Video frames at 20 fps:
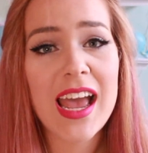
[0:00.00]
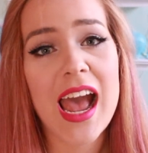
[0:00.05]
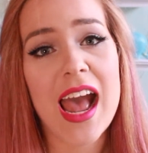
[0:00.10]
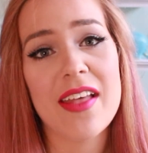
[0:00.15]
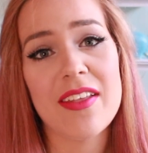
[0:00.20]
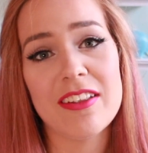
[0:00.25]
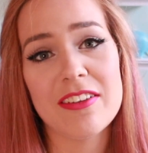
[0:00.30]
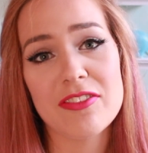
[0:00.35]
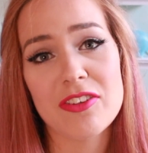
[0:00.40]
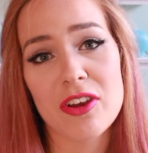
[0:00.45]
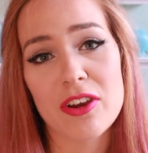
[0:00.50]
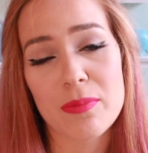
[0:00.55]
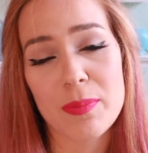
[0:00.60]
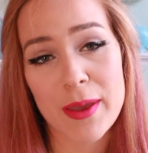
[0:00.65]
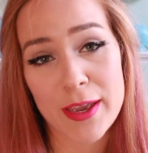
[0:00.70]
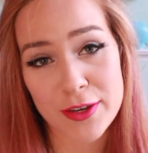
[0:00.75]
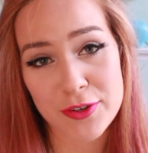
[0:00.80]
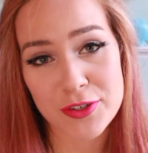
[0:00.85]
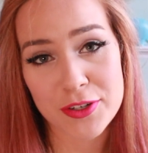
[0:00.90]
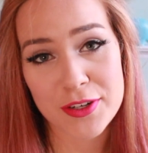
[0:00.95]
and then took
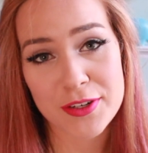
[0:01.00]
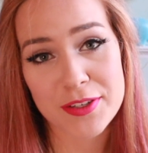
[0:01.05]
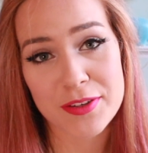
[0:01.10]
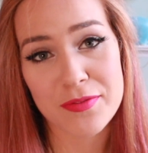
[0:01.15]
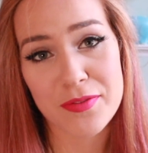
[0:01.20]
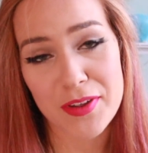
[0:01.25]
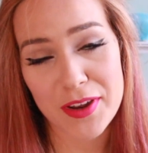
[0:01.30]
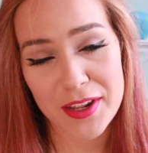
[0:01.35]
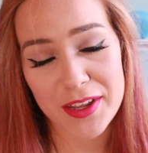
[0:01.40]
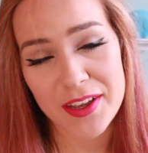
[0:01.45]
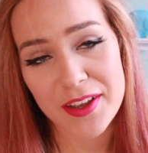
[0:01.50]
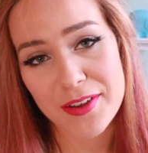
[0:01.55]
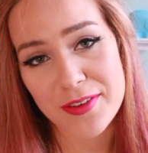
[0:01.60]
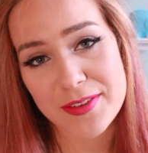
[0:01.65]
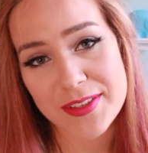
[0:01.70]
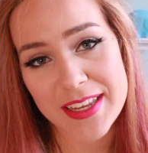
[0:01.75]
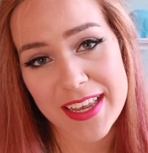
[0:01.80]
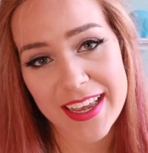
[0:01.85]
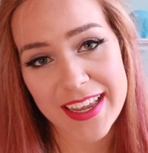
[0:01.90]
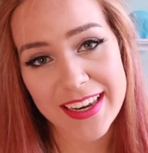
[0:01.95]
pictures and
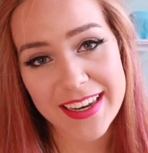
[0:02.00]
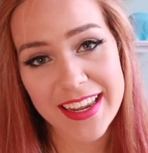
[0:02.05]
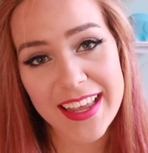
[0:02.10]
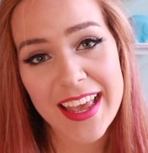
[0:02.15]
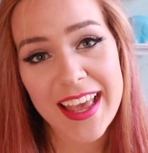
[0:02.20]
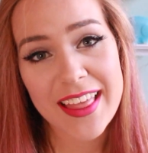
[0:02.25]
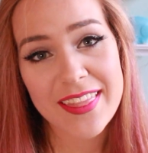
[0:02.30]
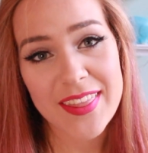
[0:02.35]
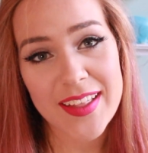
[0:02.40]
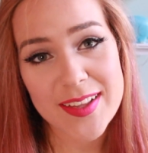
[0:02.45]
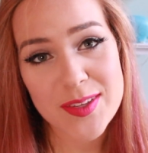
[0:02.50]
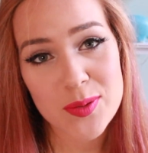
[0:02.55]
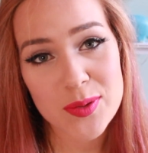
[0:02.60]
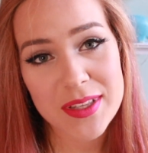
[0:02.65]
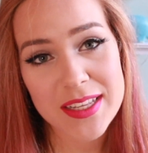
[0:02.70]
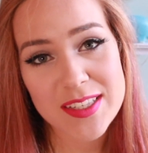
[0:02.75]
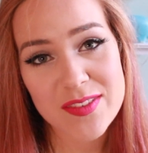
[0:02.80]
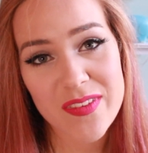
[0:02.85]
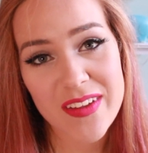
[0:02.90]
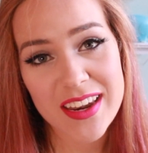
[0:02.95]
videos, and that's what
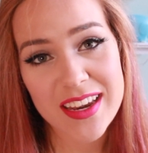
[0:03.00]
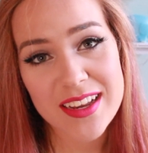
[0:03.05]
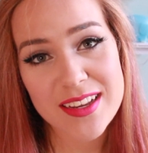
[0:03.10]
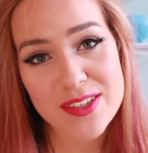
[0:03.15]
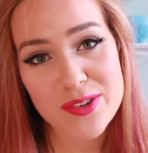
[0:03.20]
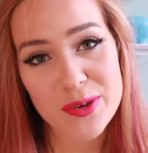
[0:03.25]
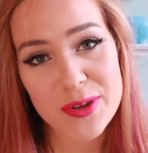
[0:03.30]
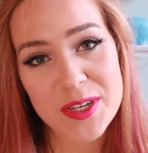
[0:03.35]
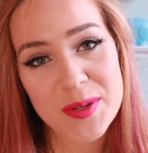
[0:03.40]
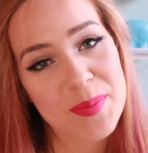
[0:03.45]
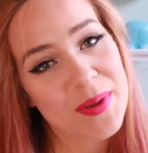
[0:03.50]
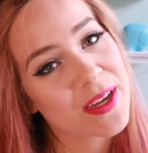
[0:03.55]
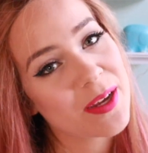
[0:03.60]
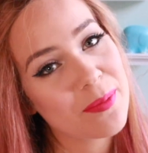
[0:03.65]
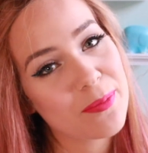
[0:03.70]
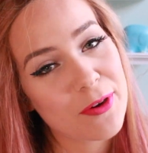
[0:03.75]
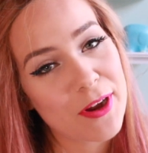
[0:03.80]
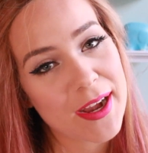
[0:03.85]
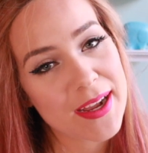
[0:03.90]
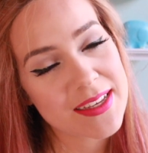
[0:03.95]
this video is going to be
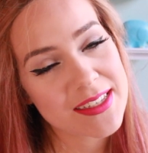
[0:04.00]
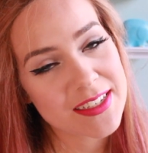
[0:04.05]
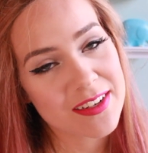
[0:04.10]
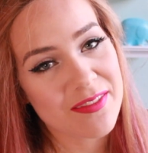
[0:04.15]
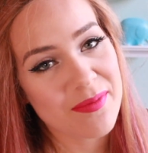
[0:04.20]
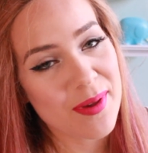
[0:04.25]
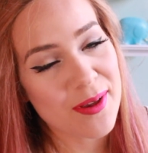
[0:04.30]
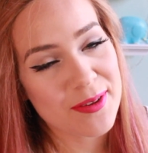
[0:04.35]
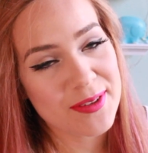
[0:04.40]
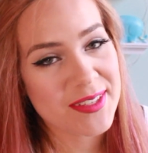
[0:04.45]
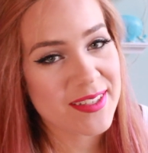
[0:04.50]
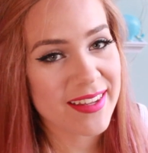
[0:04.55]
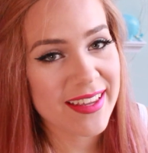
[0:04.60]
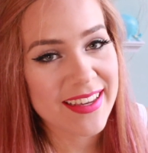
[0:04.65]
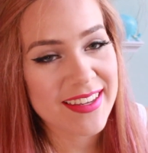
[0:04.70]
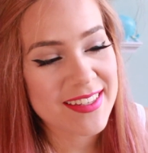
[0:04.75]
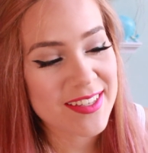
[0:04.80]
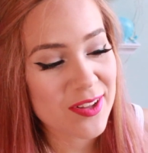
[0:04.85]
comprised of mostly.